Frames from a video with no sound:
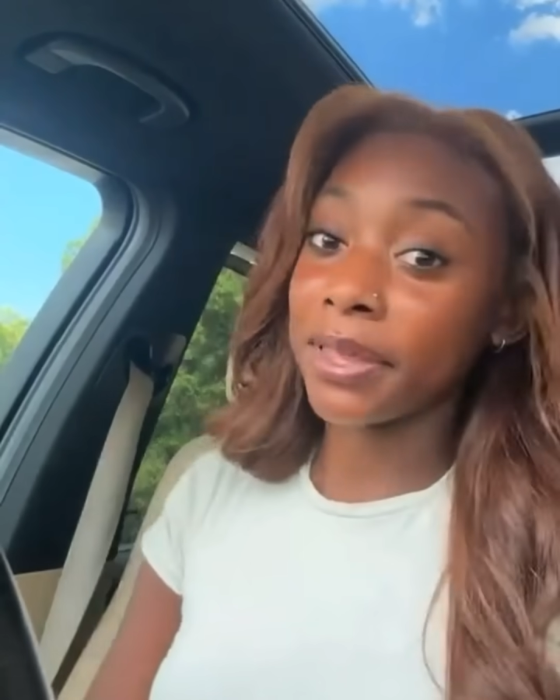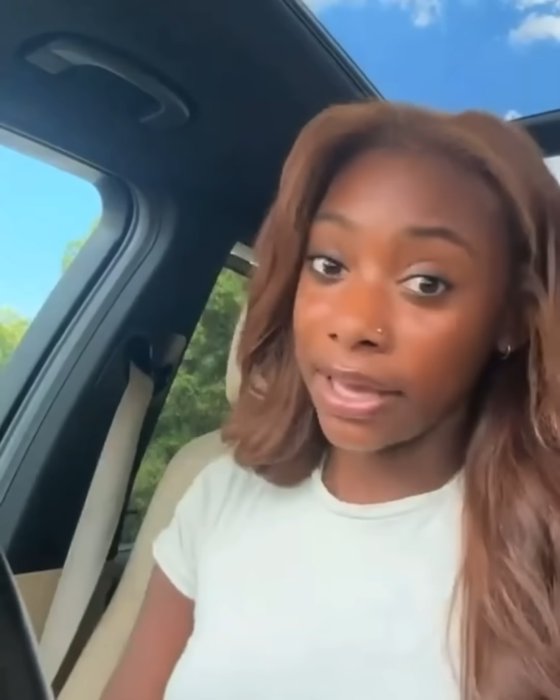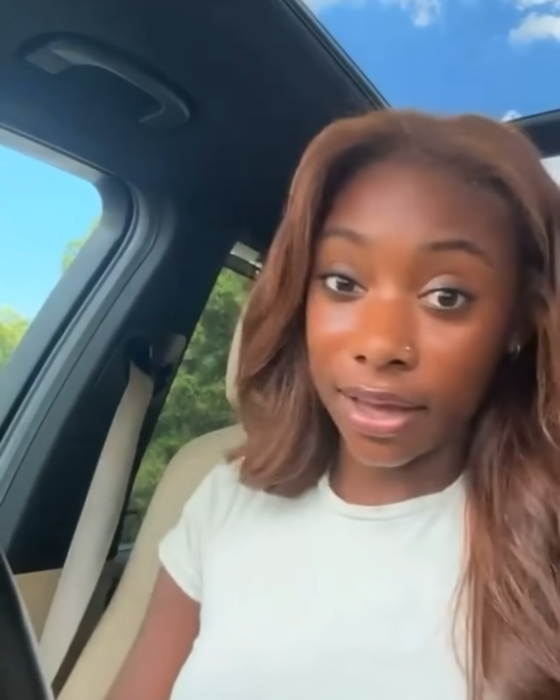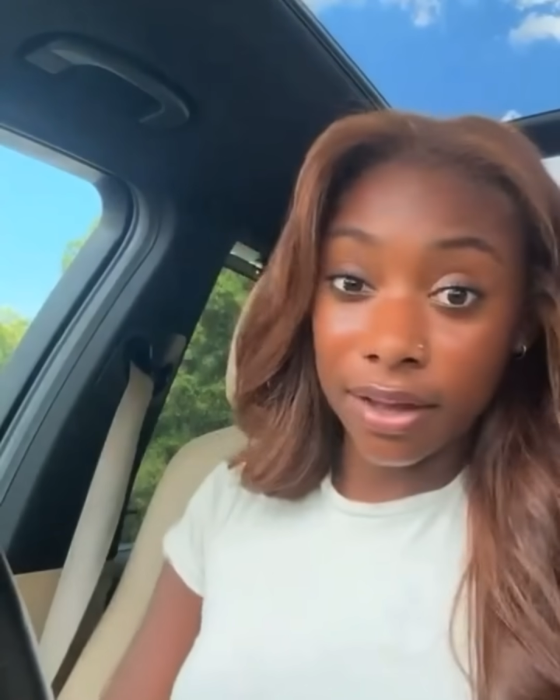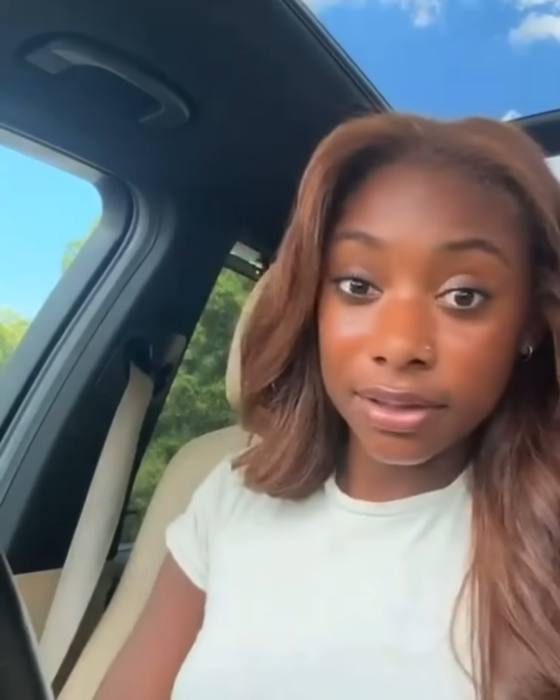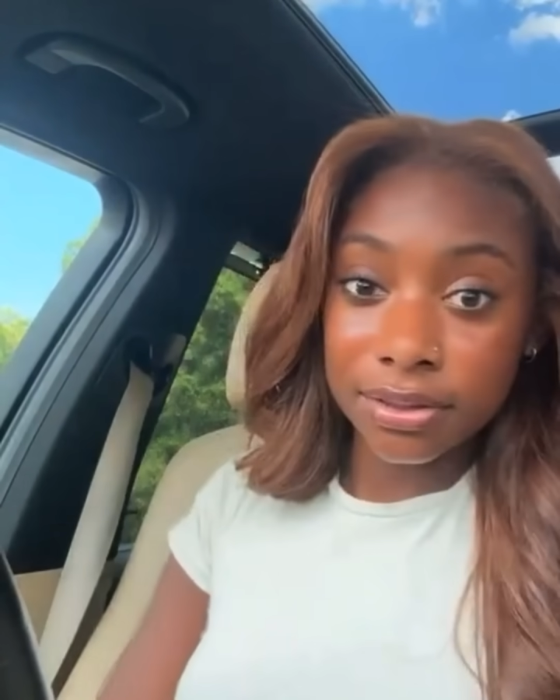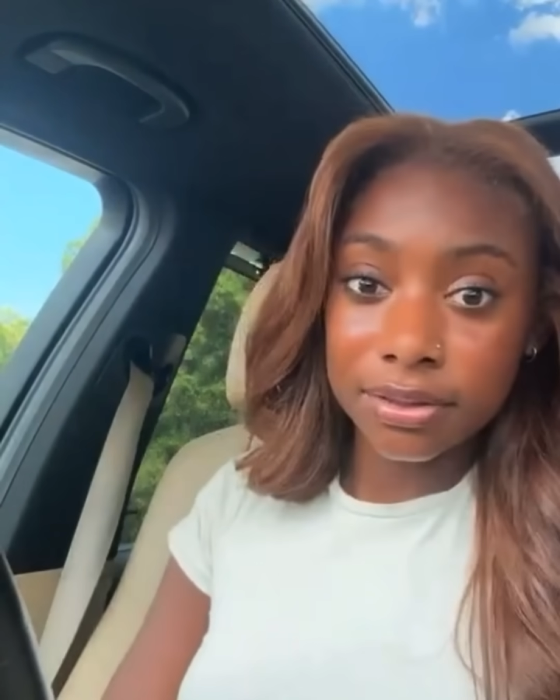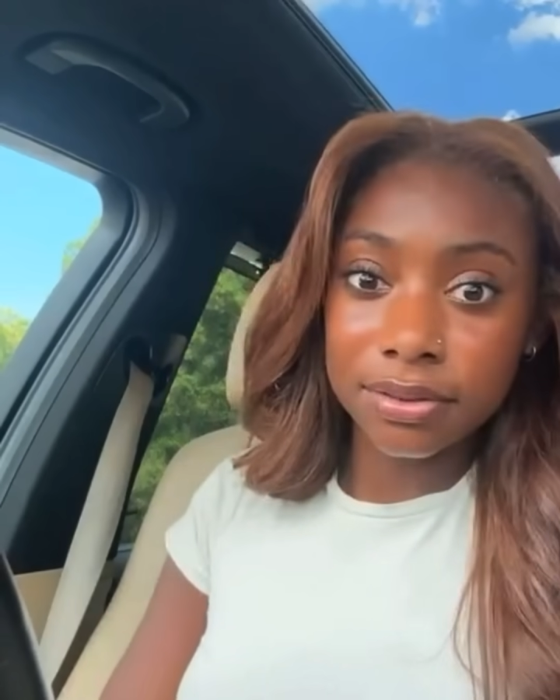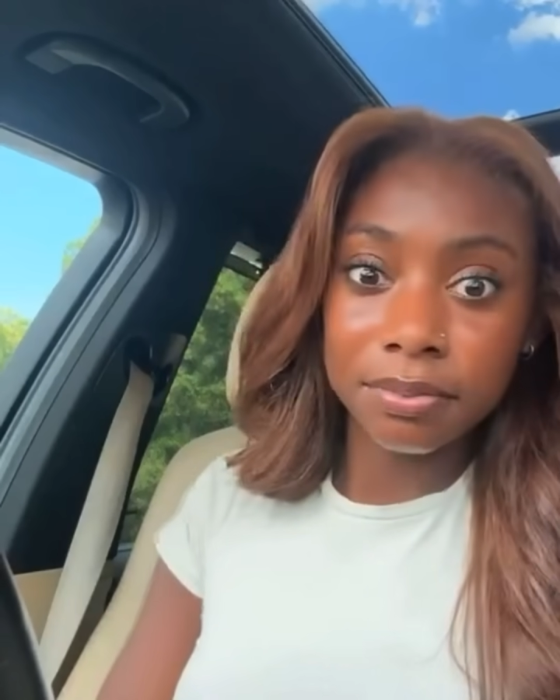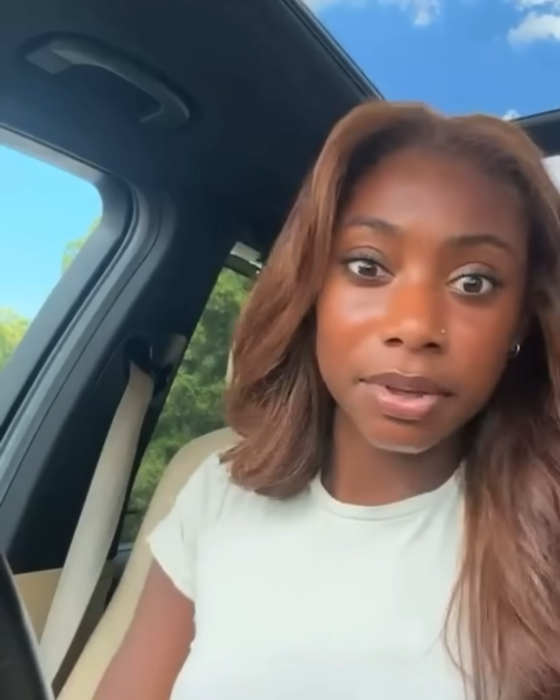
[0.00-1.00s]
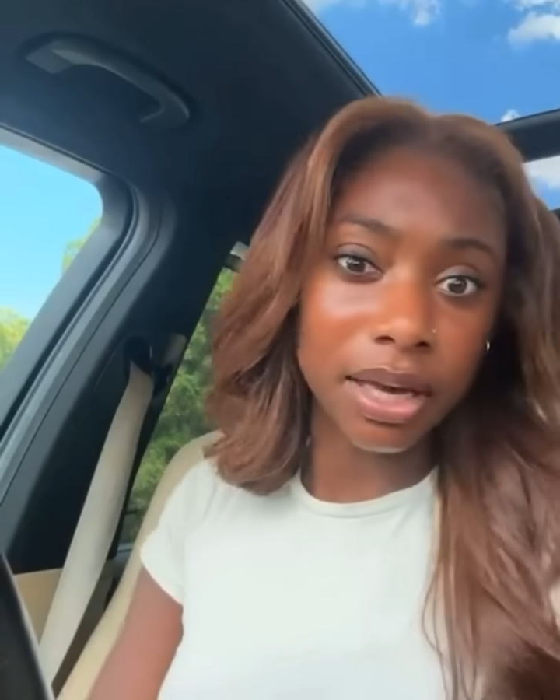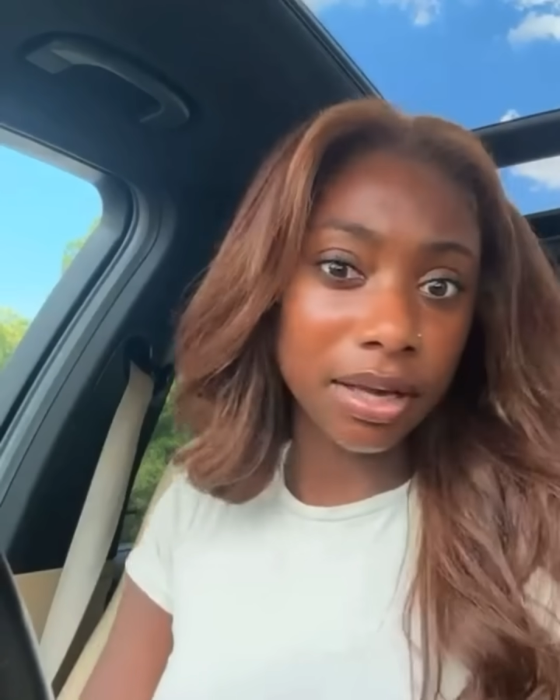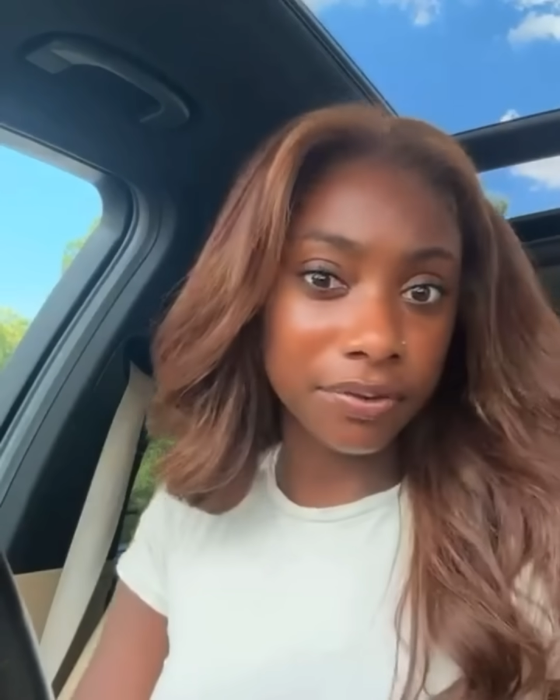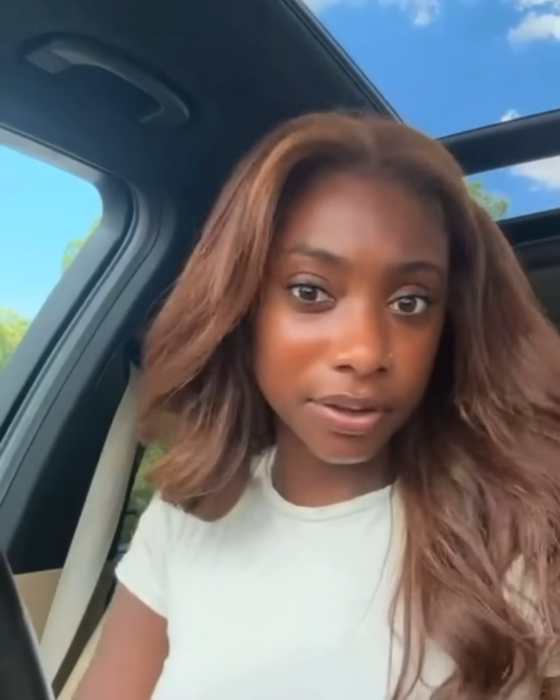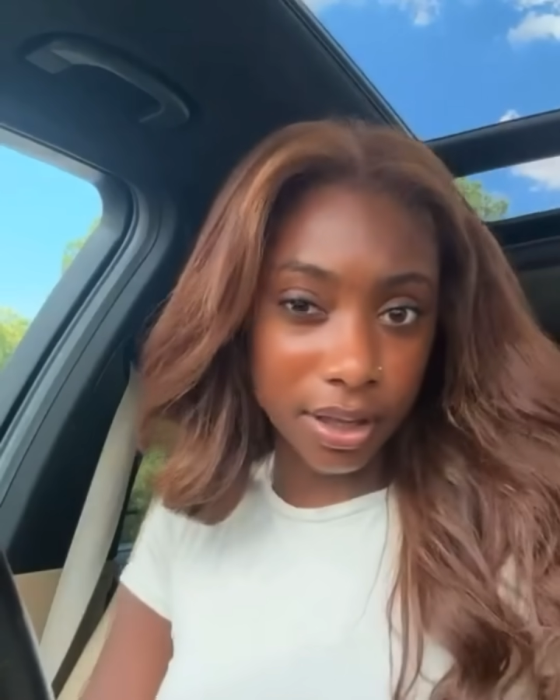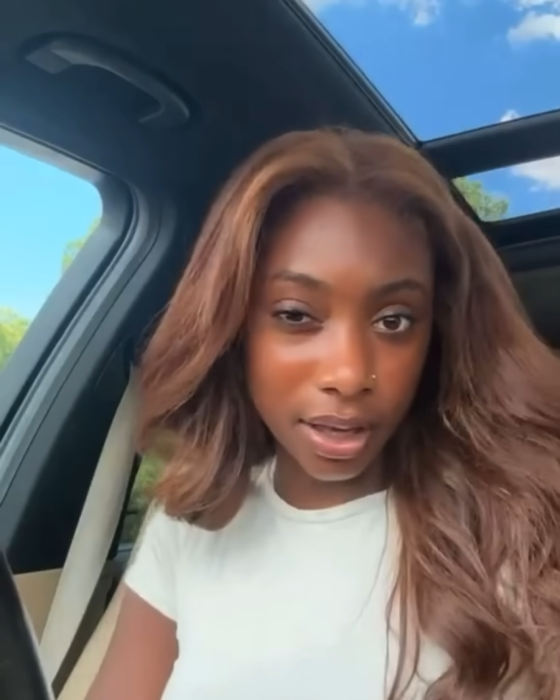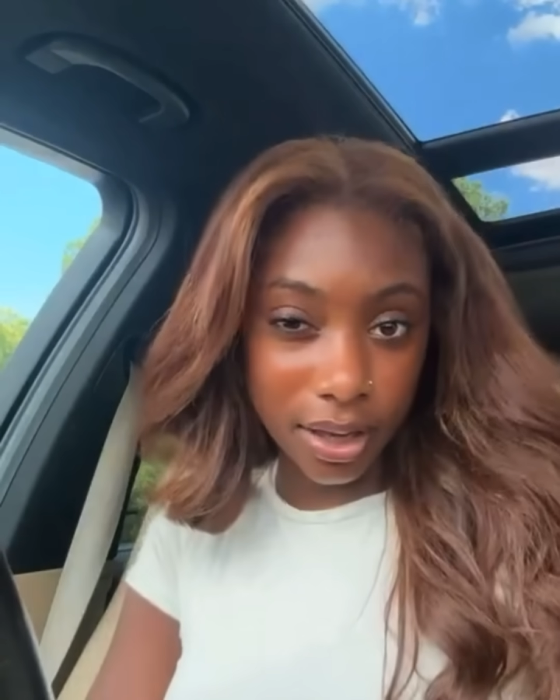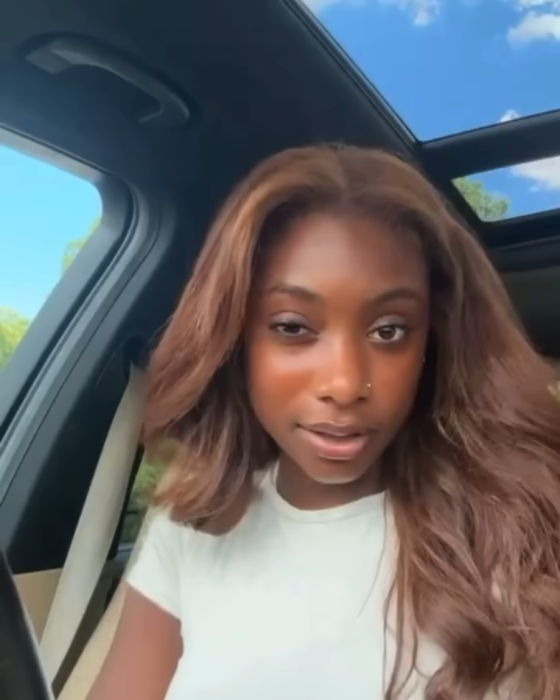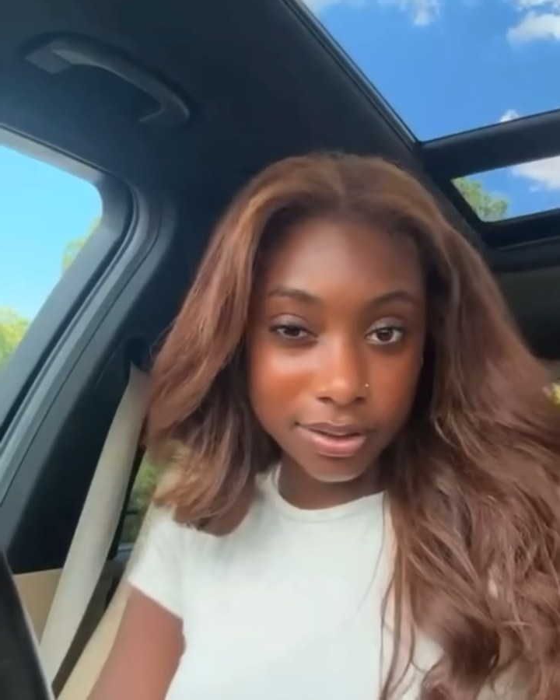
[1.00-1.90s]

gas. Pay for the gas.